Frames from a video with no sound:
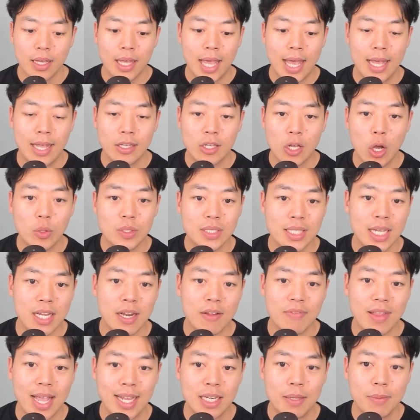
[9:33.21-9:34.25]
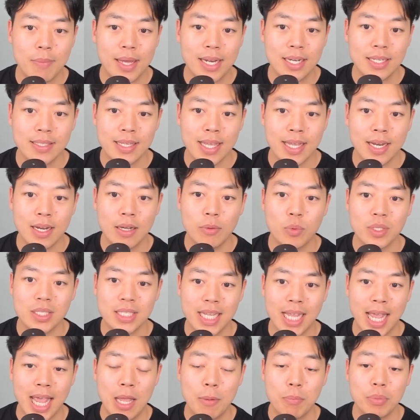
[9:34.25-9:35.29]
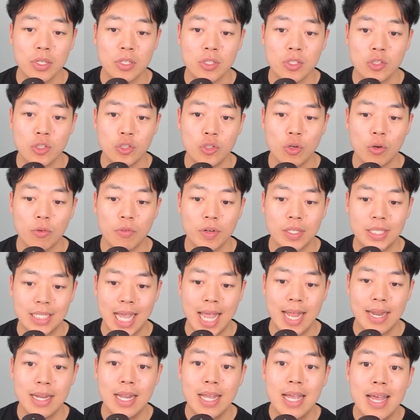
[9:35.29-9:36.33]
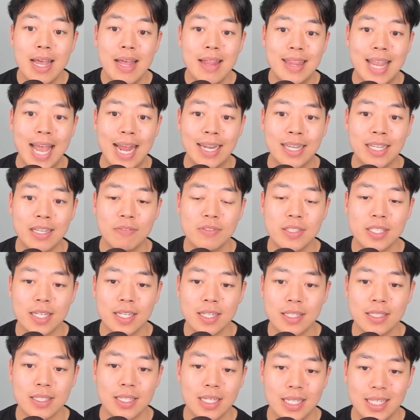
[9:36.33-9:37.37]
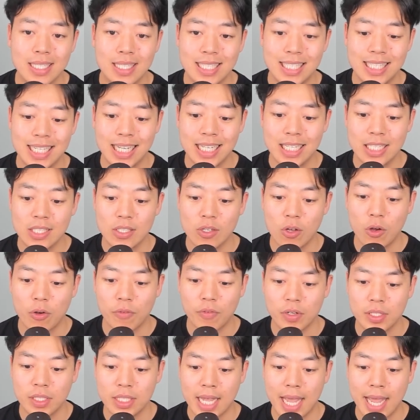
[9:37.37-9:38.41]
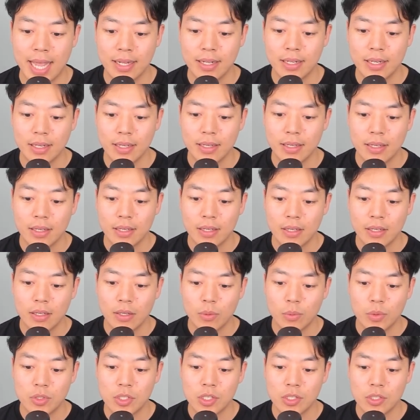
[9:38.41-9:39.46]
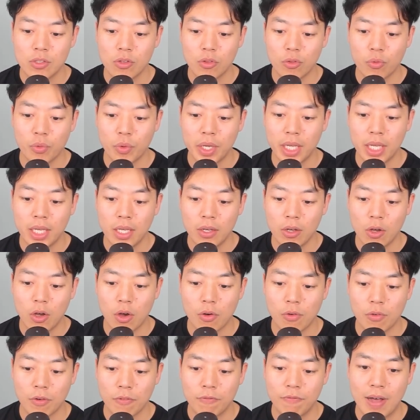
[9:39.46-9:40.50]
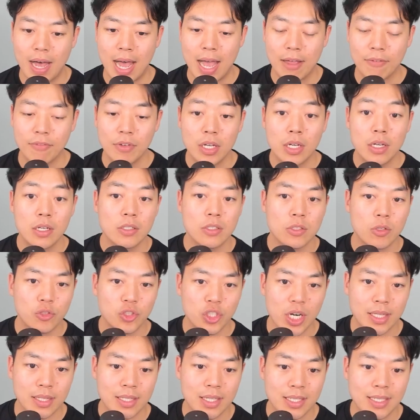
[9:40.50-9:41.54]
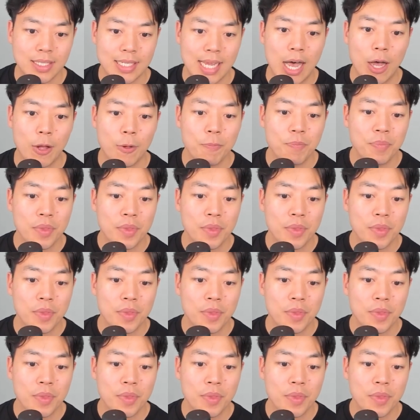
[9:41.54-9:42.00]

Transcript: And cosine of 90 minus theta was k plus 2 over 10. That gives us 6 over 10, which is 3 over 5. So check this out.